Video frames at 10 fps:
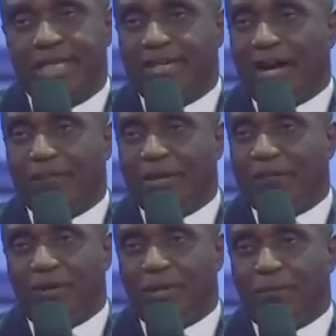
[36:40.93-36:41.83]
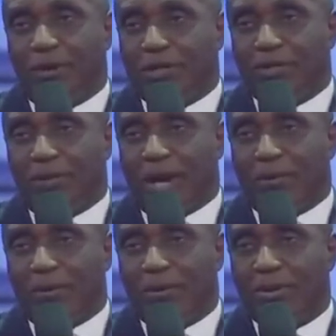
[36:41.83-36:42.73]
He never prayed for the poor. Read your
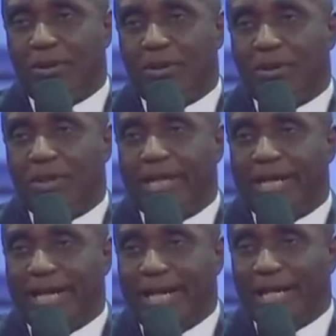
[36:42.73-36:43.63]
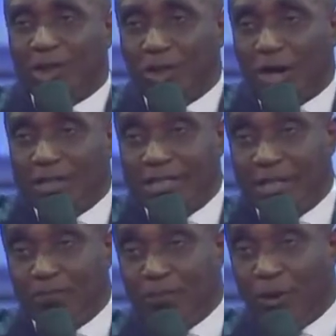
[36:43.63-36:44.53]
Bible. He taught
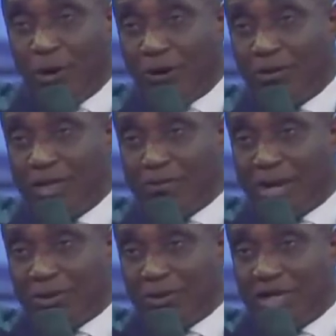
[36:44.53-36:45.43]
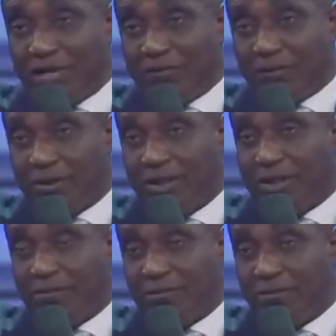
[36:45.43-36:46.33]
the poor. Read Matthew 11.
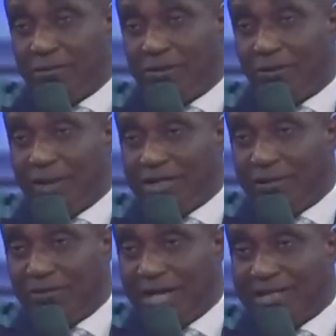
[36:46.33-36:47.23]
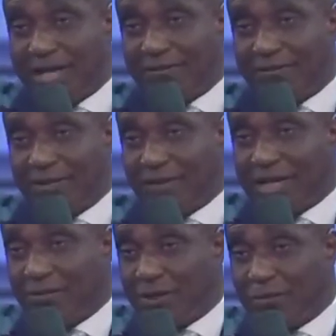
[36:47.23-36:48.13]
Where he said, Blessed are these. When
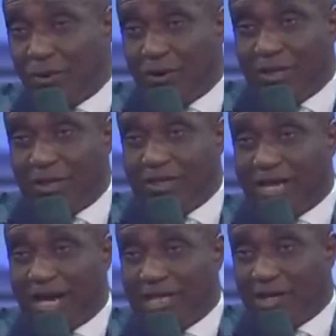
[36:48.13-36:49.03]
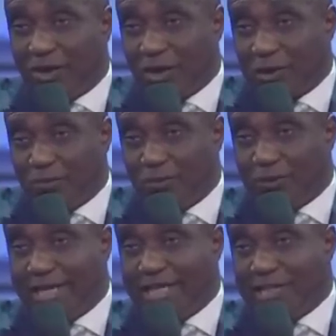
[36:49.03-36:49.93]
he came to the poor, he said, And the
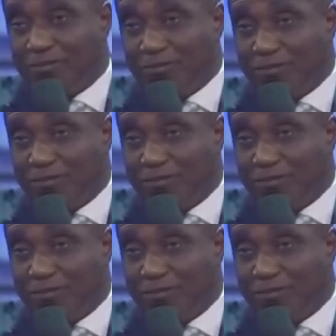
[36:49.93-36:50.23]
gospel is